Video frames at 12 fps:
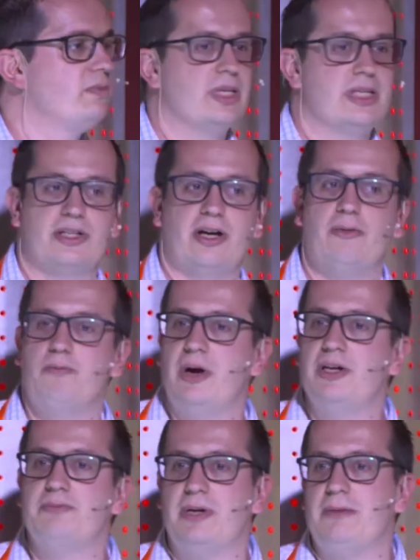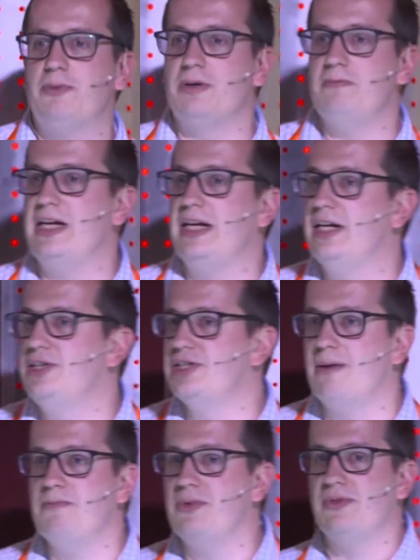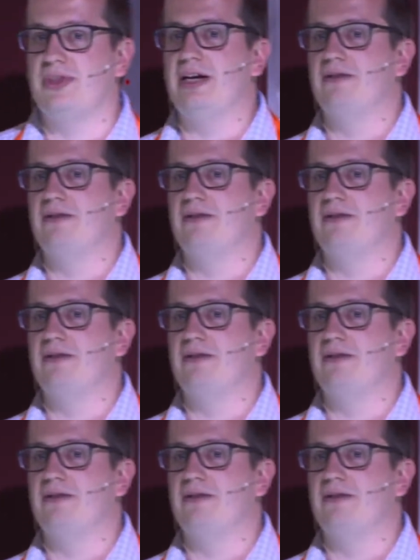So most people would immediately jump and think,